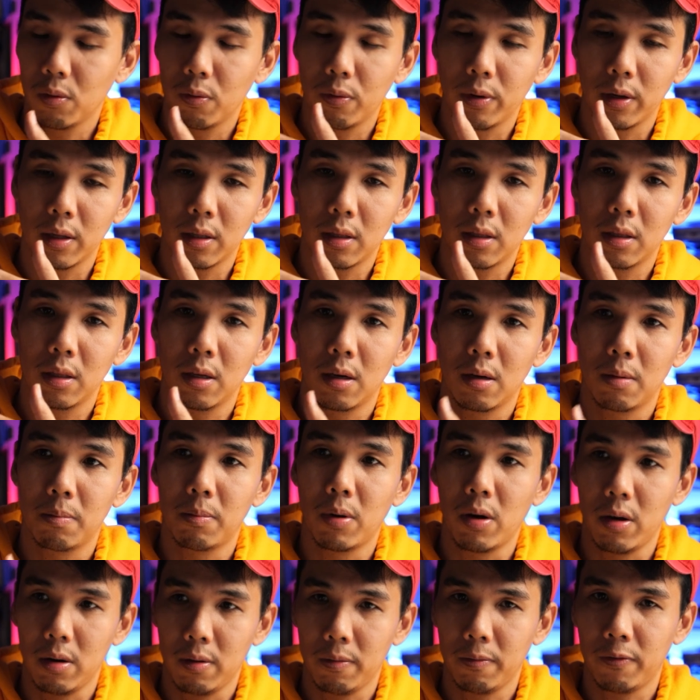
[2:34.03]
with the
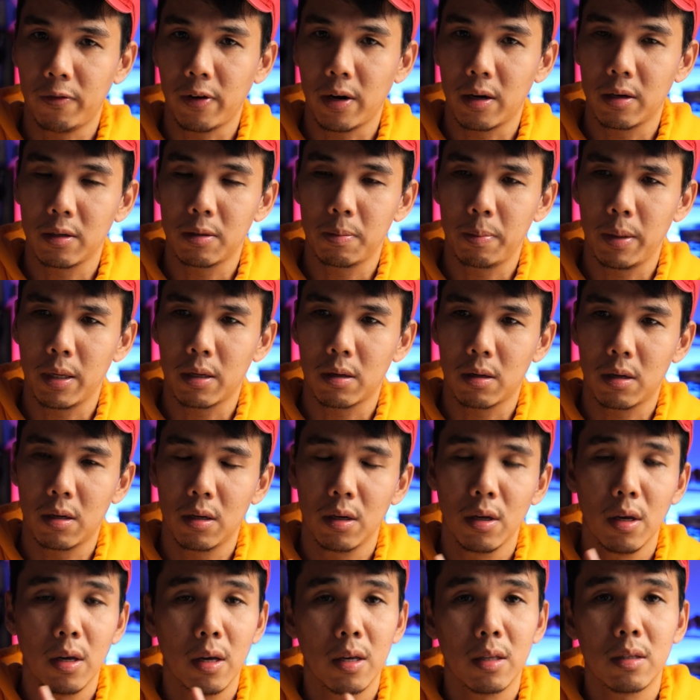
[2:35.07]
bottom firing speaker.
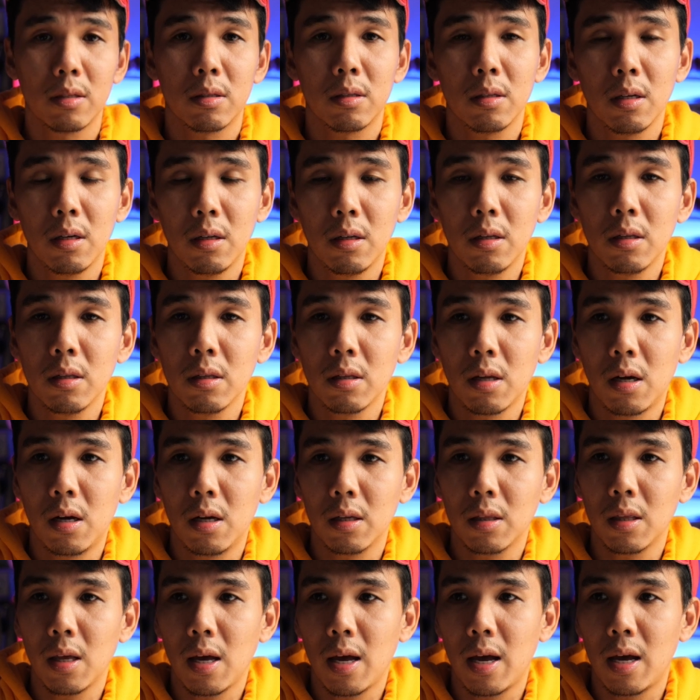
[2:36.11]
It's still
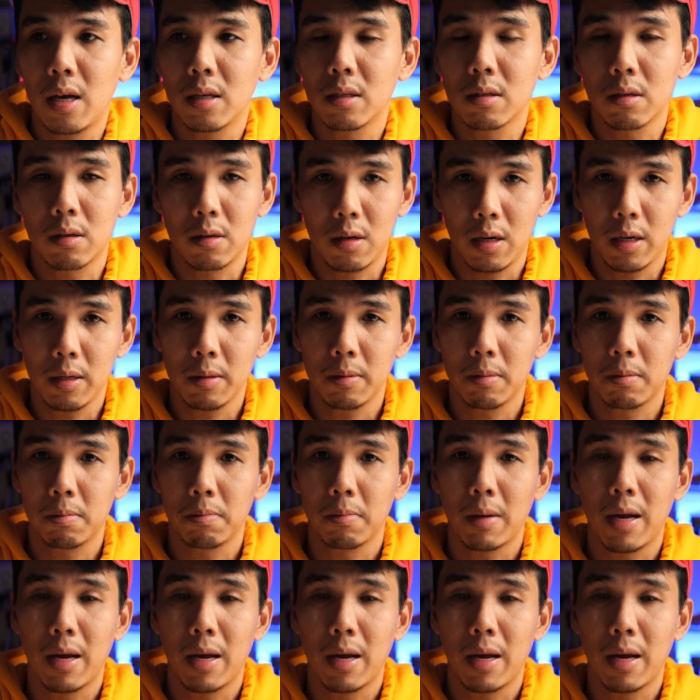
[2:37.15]
not as crisp,